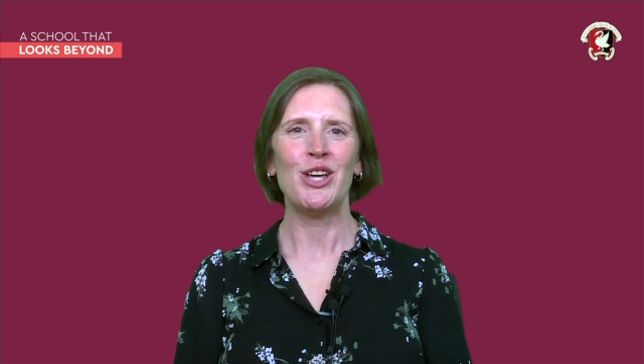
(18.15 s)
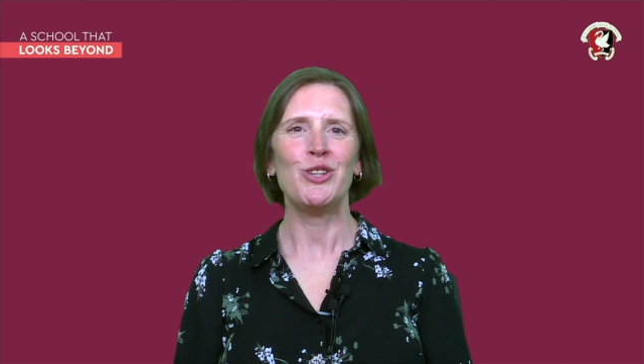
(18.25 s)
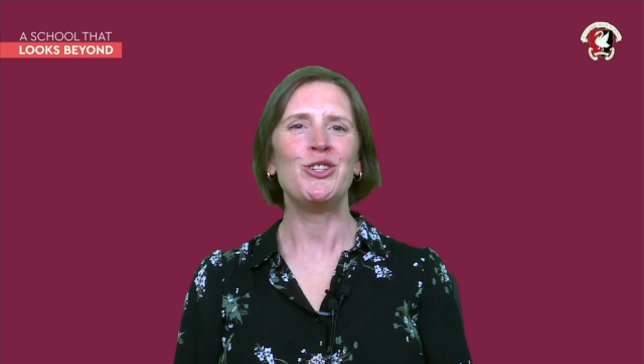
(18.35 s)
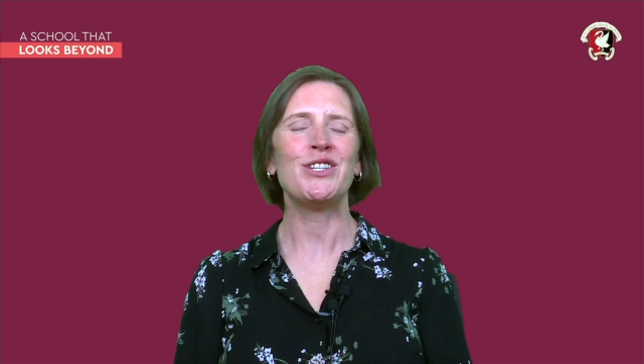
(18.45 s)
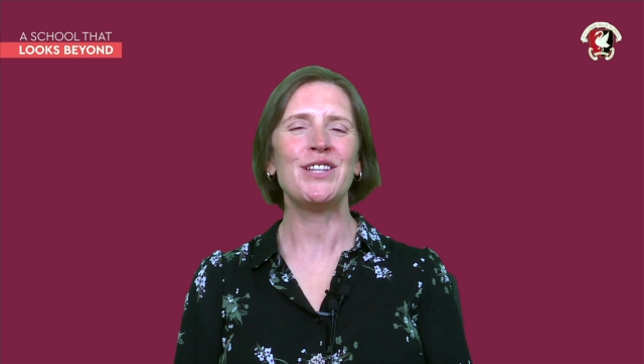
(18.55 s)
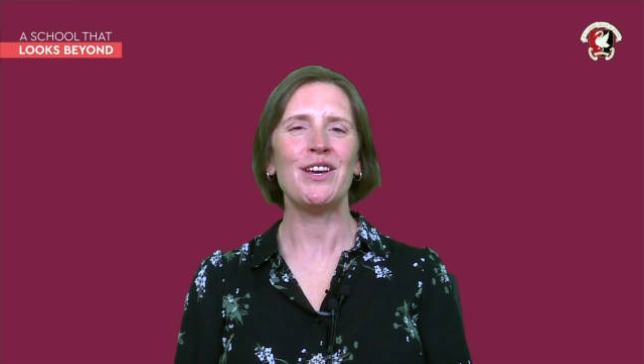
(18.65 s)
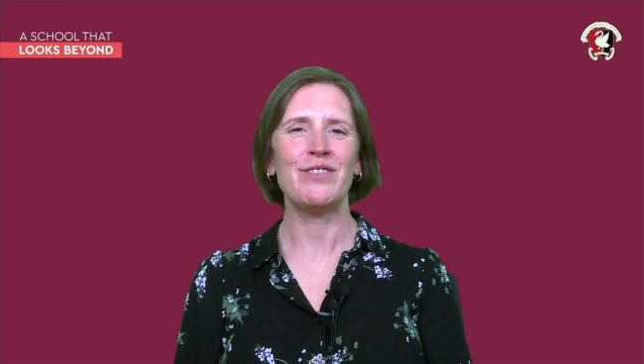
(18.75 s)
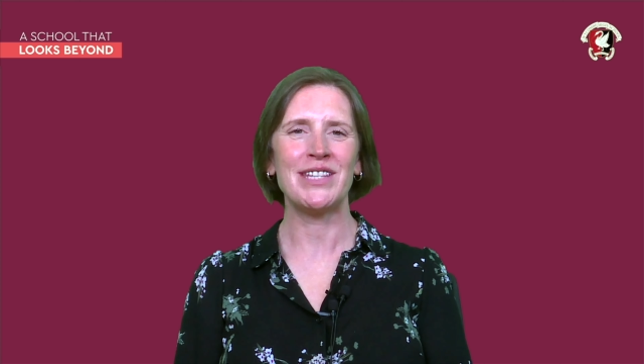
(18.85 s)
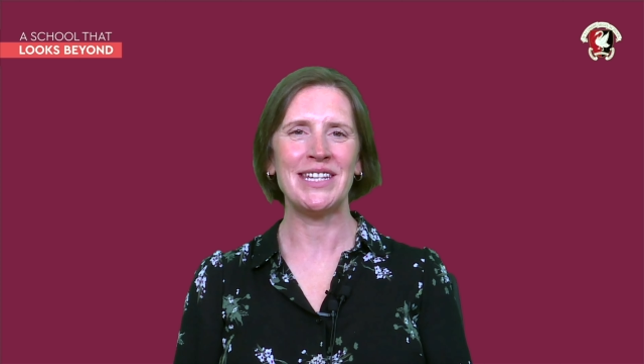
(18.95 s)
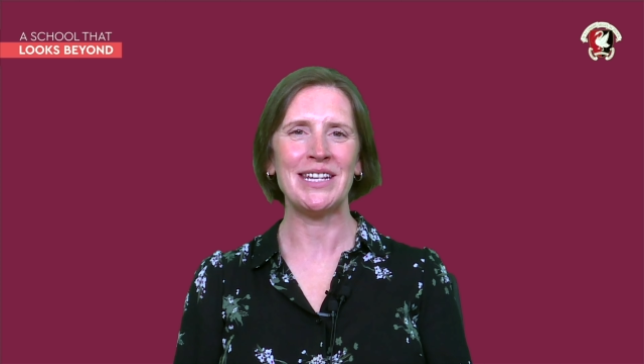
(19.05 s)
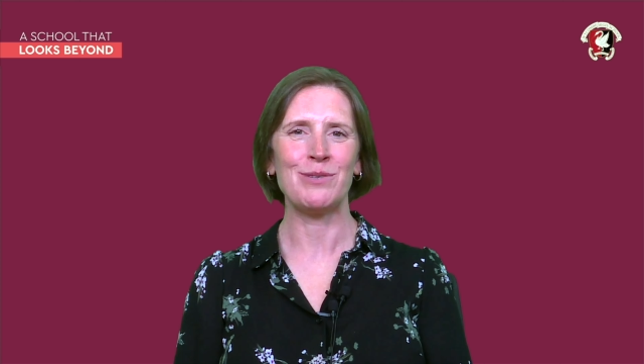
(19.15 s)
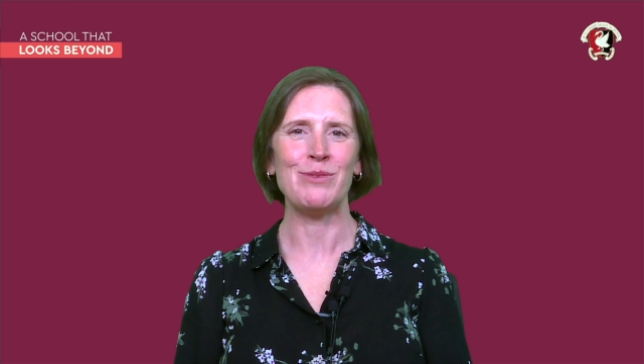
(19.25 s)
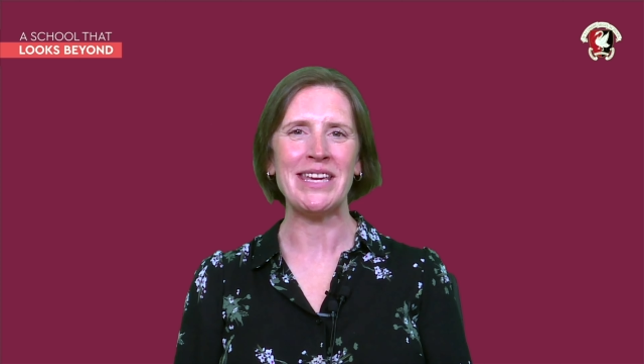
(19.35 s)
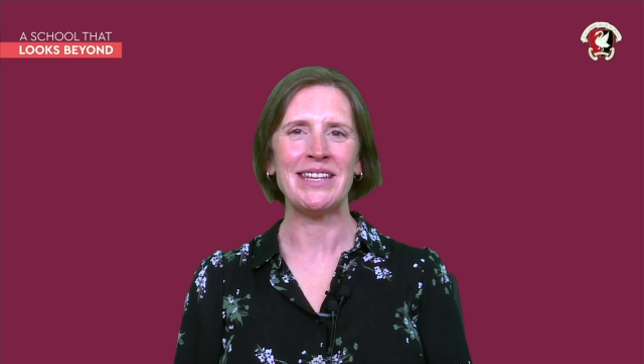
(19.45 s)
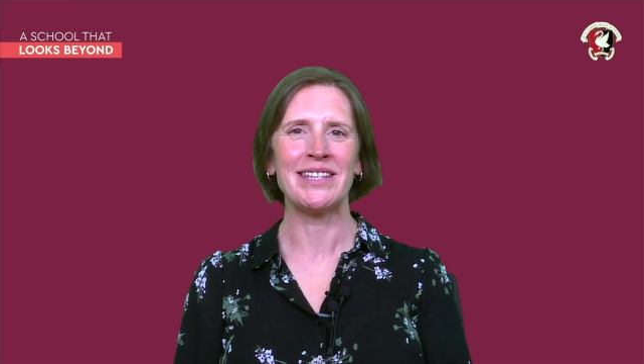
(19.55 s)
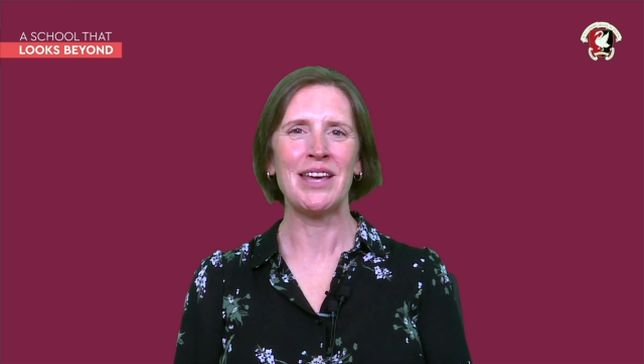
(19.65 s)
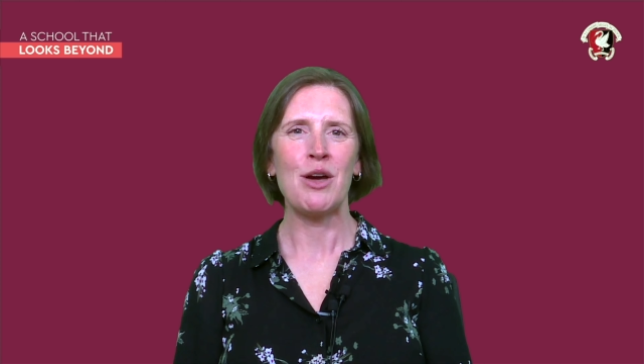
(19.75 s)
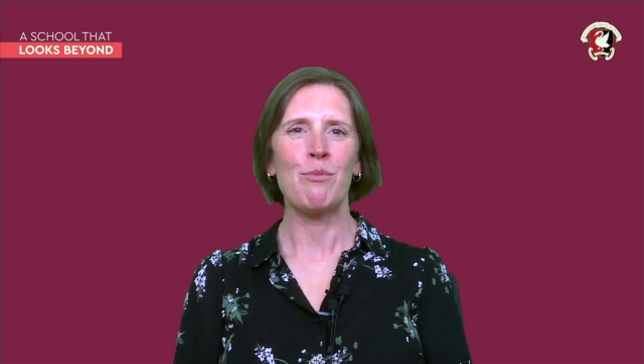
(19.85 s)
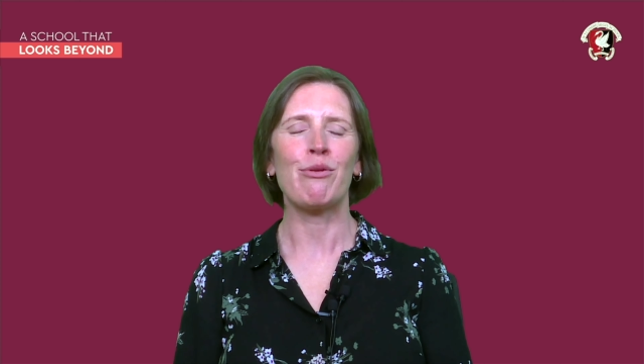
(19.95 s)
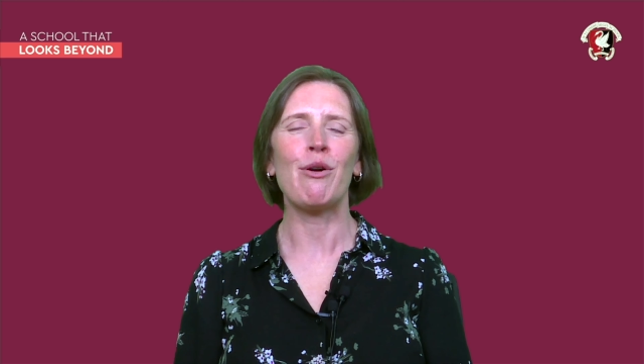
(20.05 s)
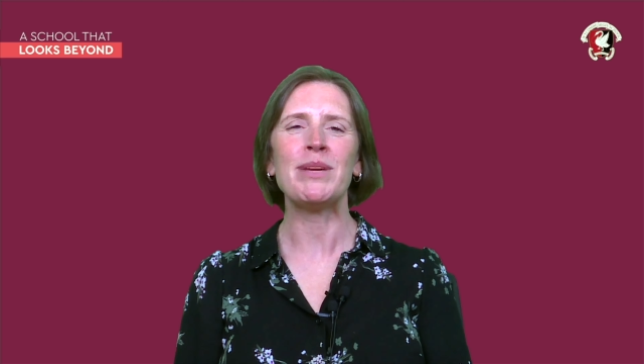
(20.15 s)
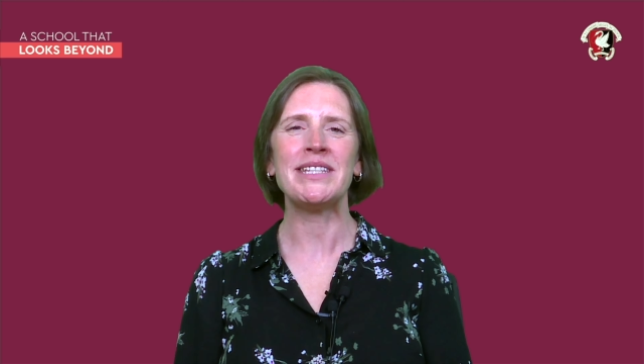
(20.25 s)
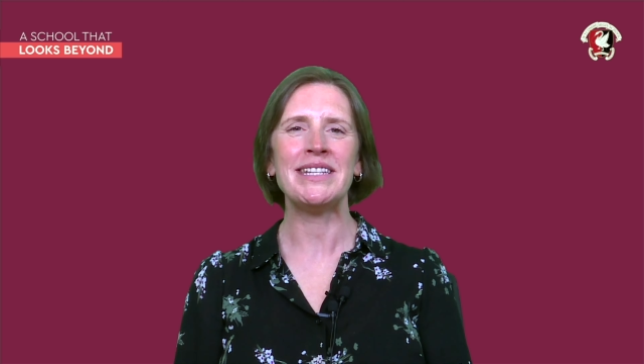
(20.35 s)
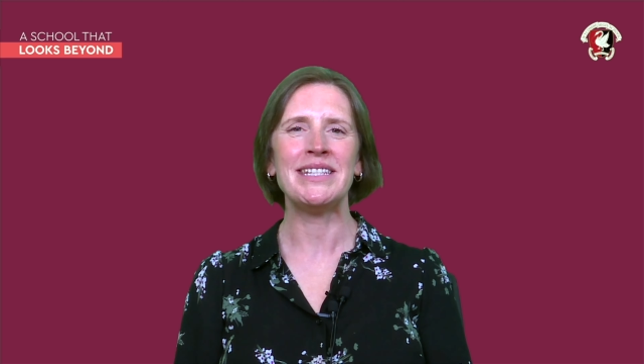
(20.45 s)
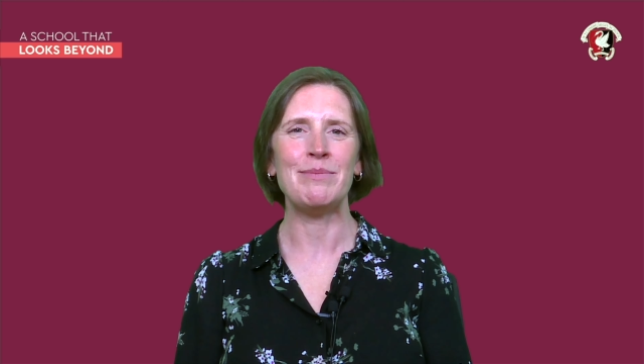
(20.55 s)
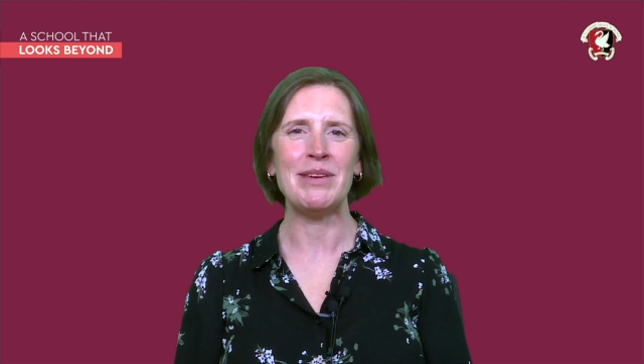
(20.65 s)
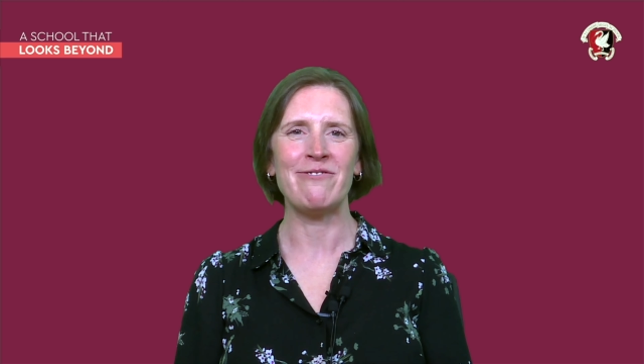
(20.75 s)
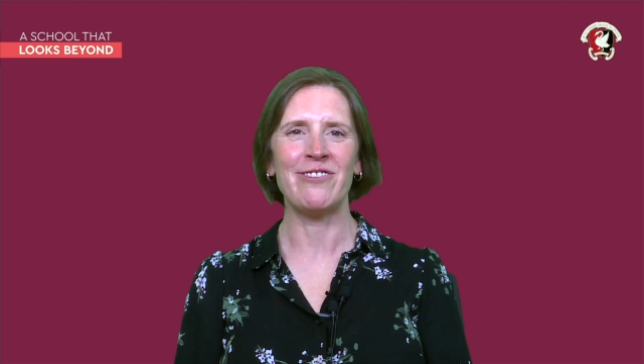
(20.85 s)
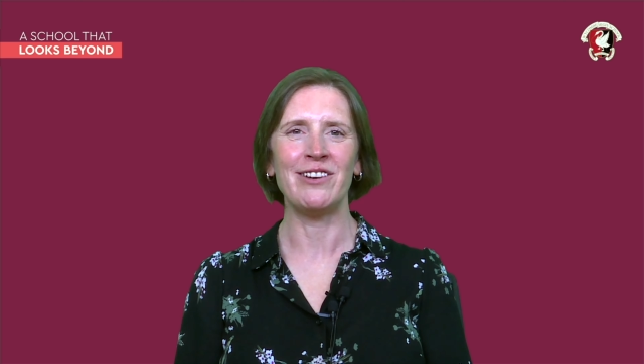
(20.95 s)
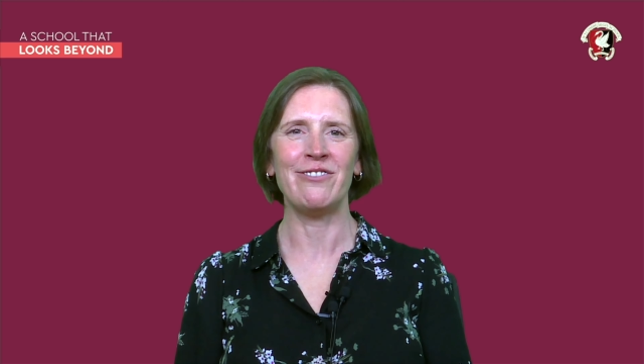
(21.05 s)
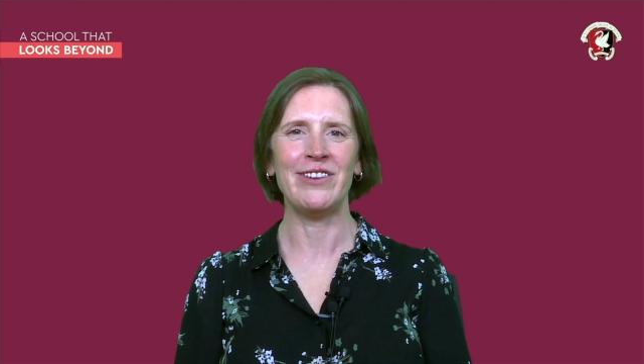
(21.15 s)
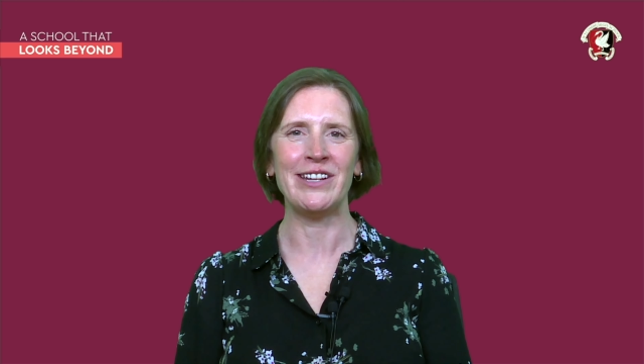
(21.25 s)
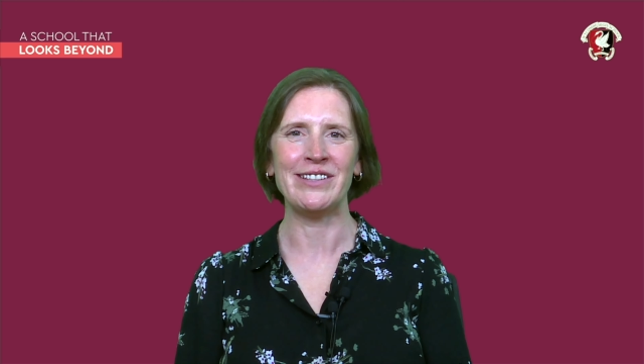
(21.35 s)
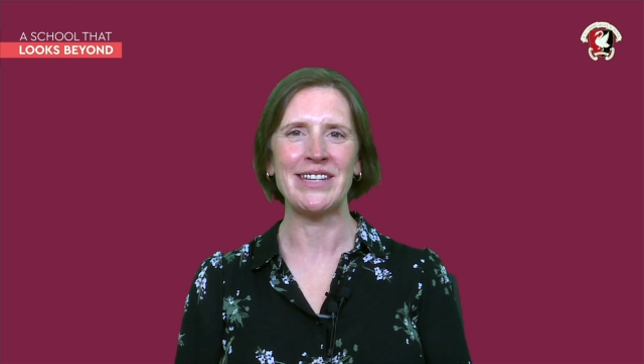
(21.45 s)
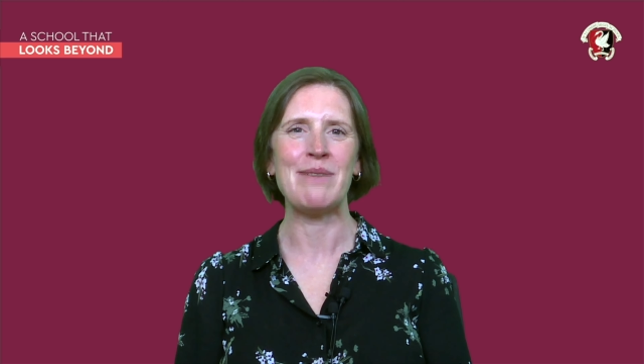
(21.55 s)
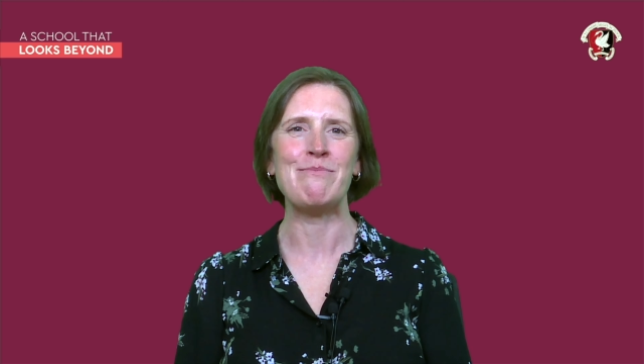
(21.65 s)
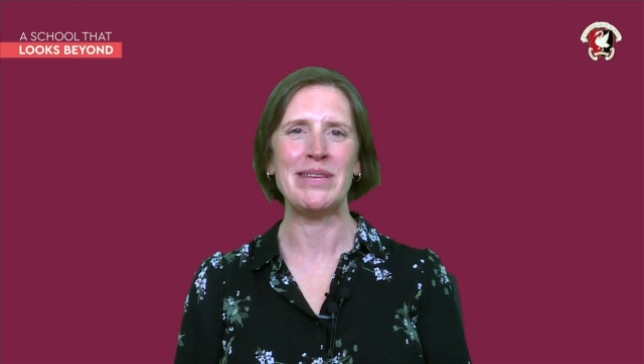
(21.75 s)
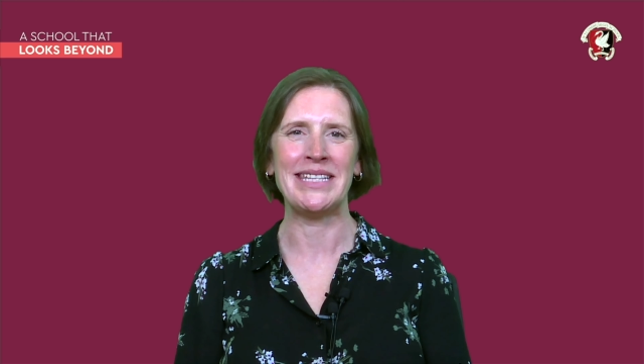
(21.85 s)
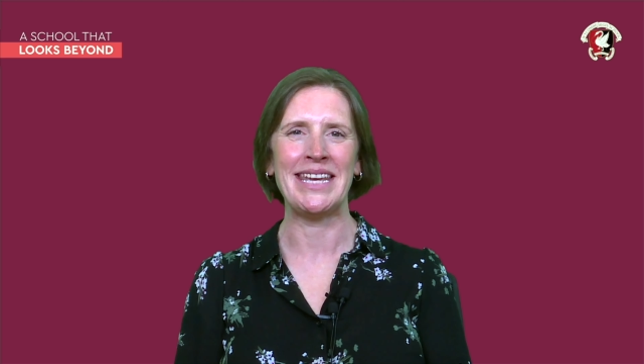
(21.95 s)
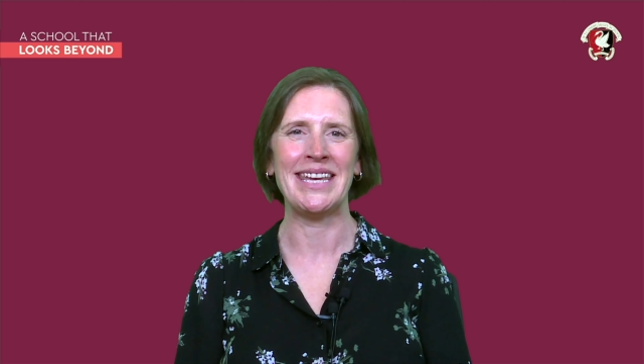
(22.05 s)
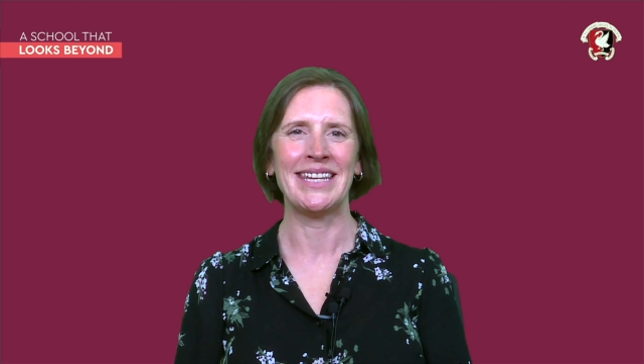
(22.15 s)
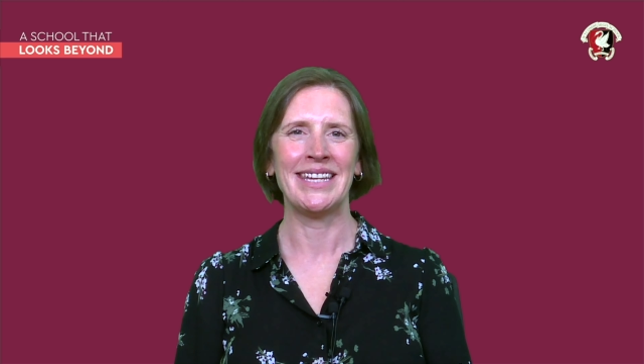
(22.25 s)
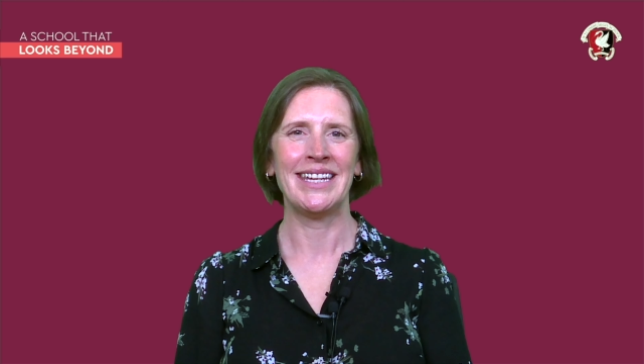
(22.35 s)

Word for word: just over six weeks, promises to be fun filled and busy.